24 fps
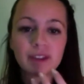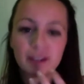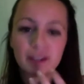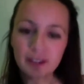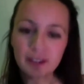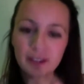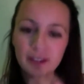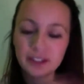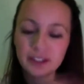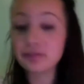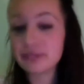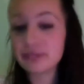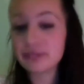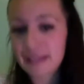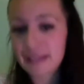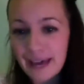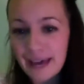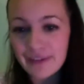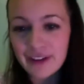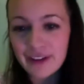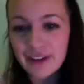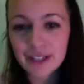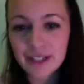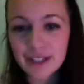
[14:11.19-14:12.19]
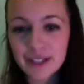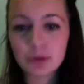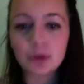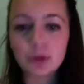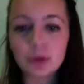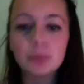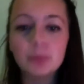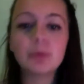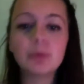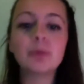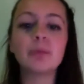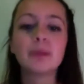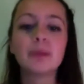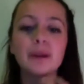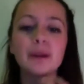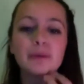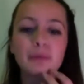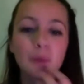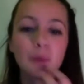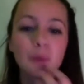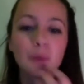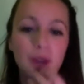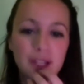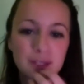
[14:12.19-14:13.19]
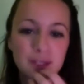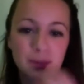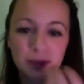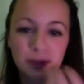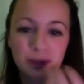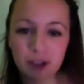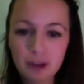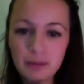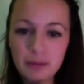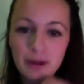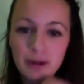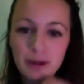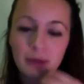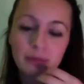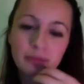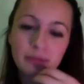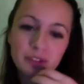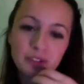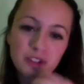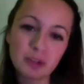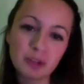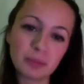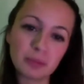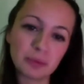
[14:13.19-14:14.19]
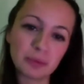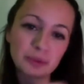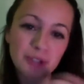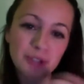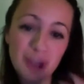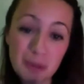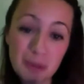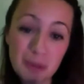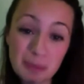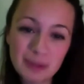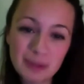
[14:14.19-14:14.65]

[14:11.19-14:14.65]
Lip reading: I don't really have it anymore, but my words would come out jumbled up,